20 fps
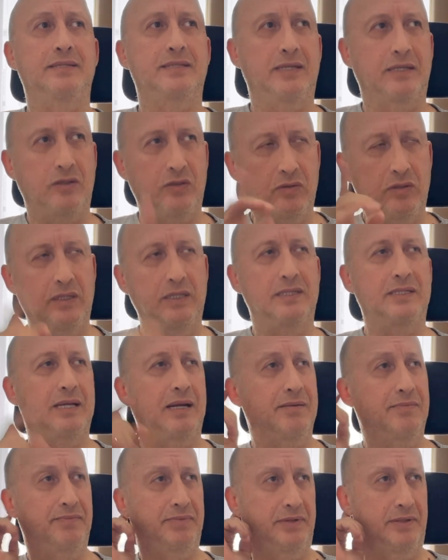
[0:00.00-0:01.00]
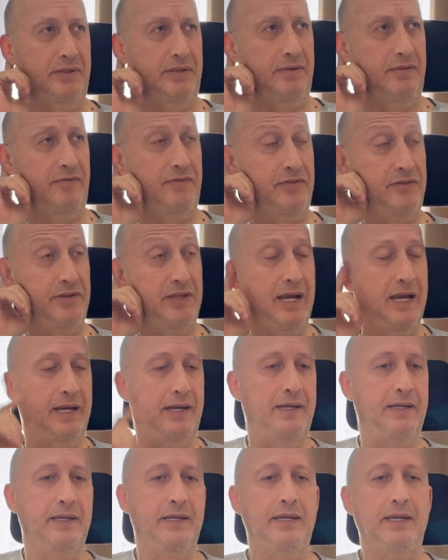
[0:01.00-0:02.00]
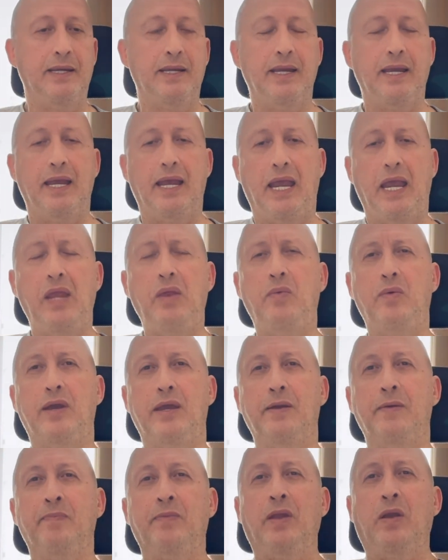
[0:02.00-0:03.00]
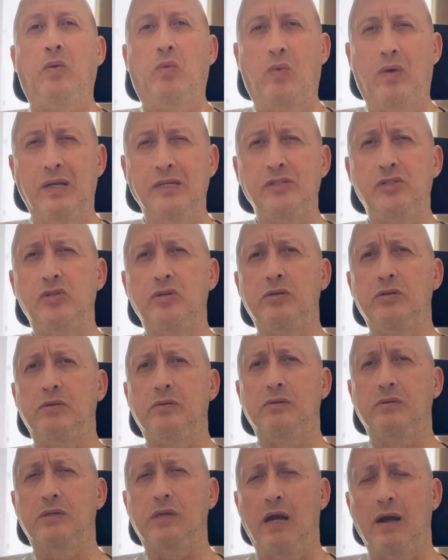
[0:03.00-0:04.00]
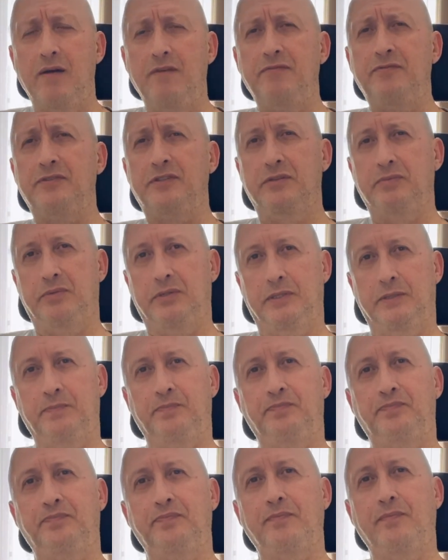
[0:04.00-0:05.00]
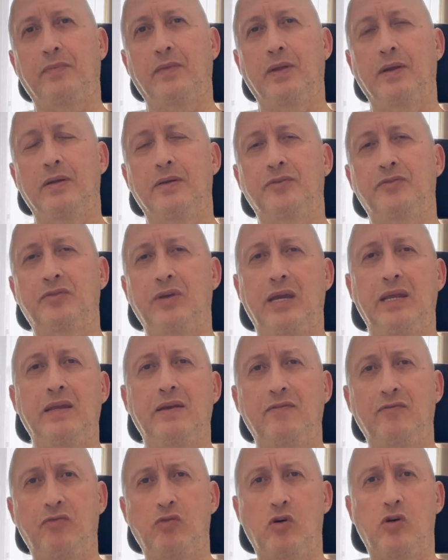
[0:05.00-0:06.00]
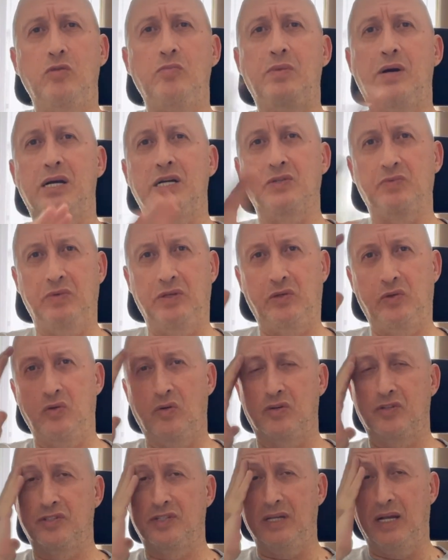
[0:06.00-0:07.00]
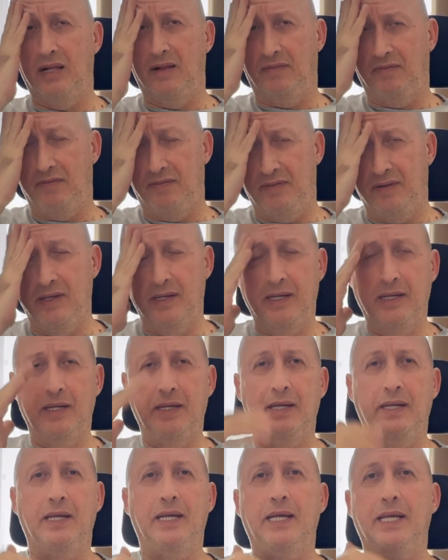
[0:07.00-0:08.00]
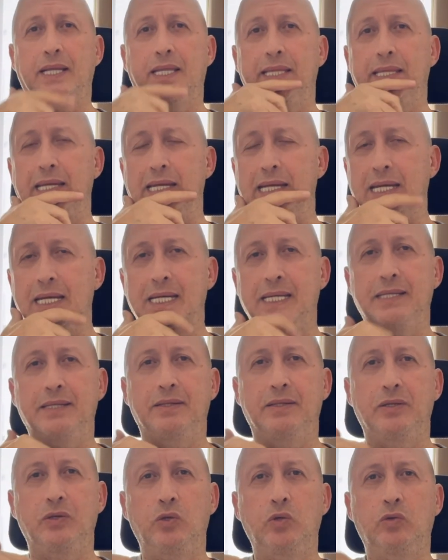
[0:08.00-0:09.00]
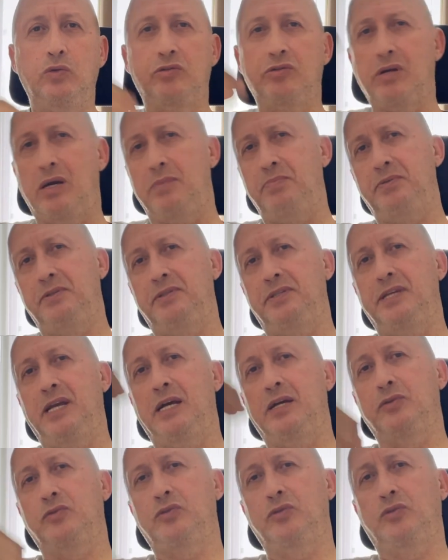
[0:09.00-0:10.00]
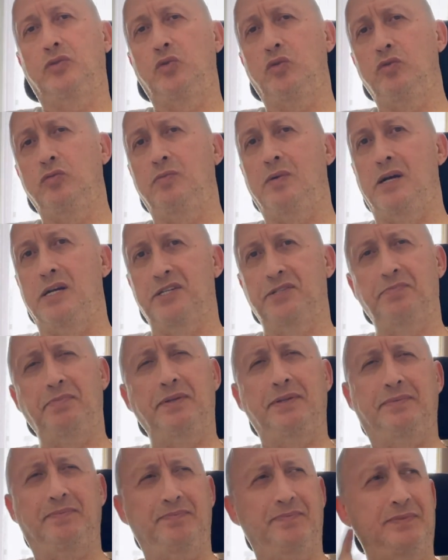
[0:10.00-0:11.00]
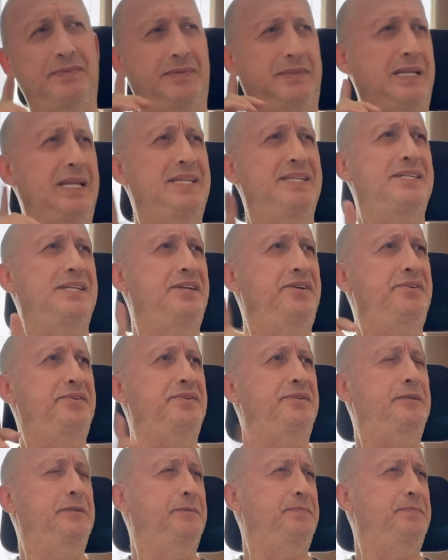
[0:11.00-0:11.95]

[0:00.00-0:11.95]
a good example for that. Anyway, once you're comfortable trading 4 bars with yourself, then you'll drop it down to 2 bars. But let's hear